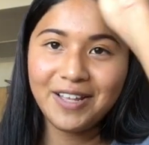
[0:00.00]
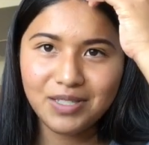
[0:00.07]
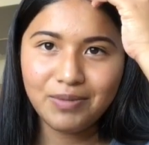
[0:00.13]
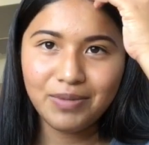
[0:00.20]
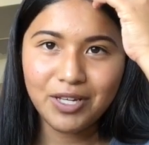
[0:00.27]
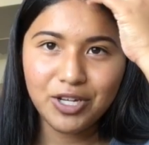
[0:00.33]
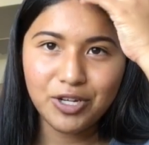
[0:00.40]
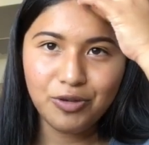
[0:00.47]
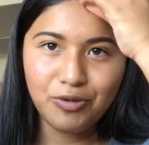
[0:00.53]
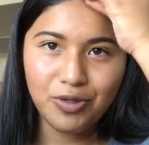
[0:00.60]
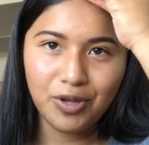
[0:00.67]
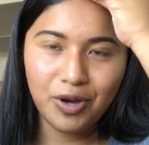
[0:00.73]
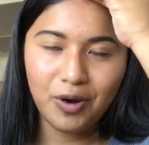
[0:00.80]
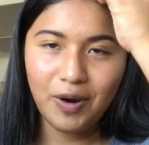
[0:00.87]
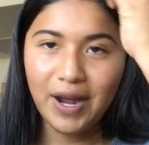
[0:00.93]
Something new
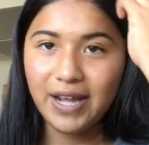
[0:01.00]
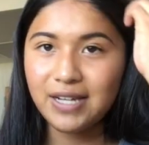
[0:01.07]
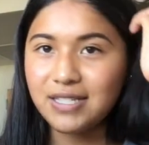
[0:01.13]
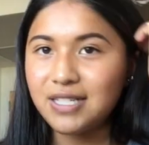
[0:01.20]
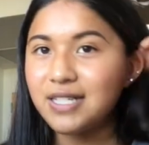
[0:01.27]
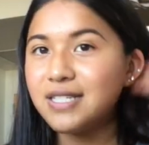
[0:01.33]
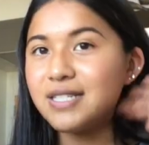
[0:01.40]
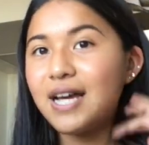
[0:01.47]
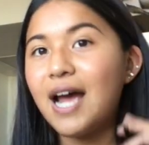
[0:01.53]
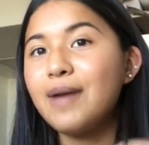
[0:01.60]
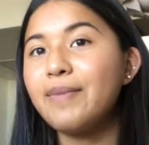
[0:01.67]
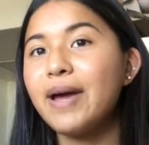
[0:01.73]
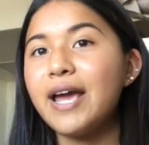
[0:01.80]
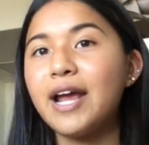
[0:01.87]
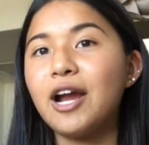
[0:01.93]
though, I did dye
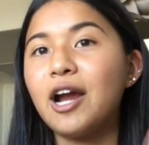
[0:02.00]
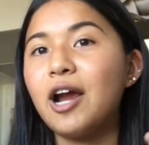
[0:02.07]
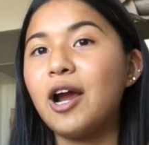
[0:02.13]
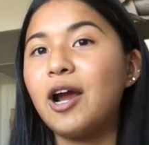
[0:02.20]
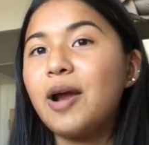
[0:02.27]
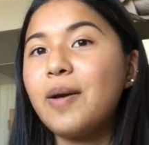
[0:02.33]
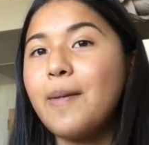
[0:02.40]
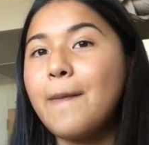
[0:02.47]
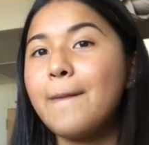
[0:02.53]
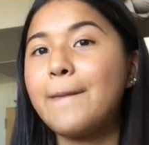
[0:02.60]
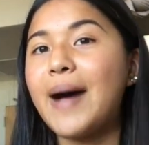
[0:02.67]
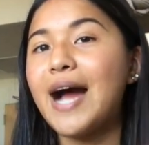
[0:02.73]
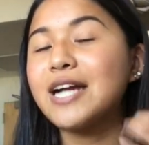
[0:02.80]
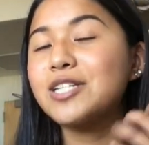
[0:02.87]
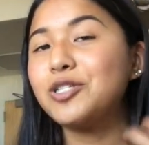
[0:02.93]
my hair
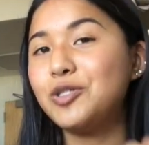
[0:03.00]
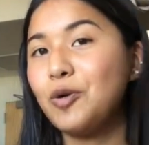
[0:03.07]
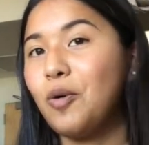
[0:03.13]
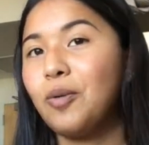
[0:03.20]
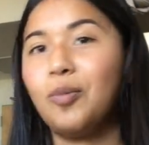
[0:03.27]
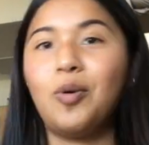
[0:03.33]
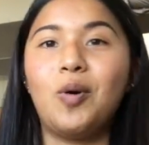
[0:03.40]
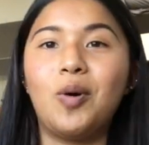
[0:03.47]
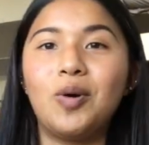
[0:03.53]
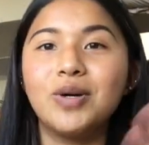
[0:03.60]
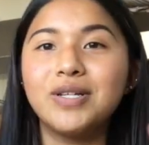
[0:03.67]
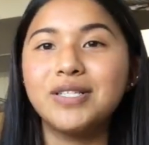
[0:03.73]
back to normal,